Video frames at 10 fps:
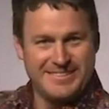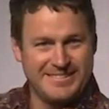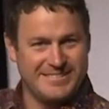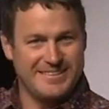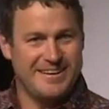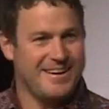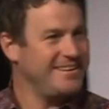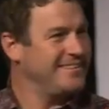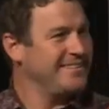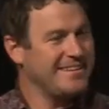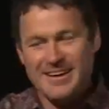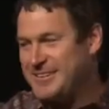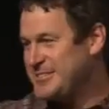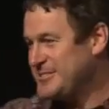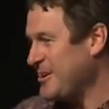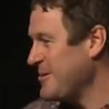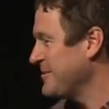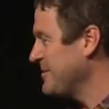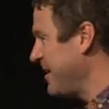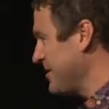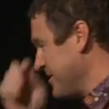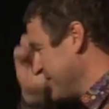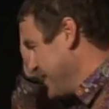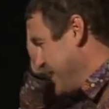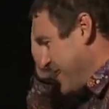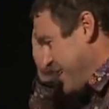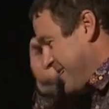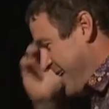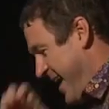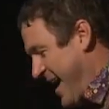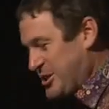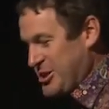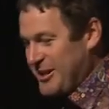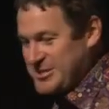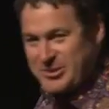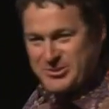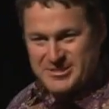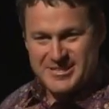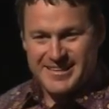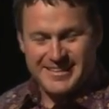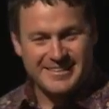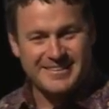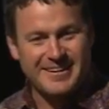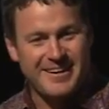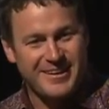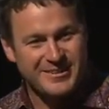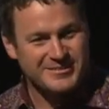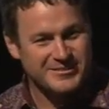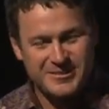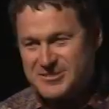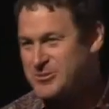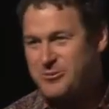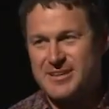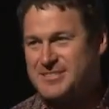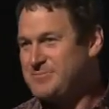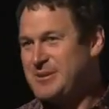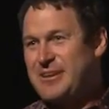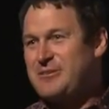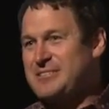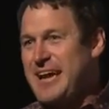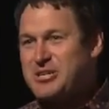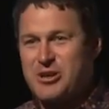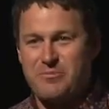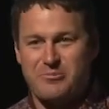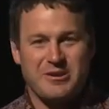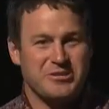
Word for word: Right? Ah, see, so Agile is interesting, right? Because sort of the story is, we're going to do this Agile project.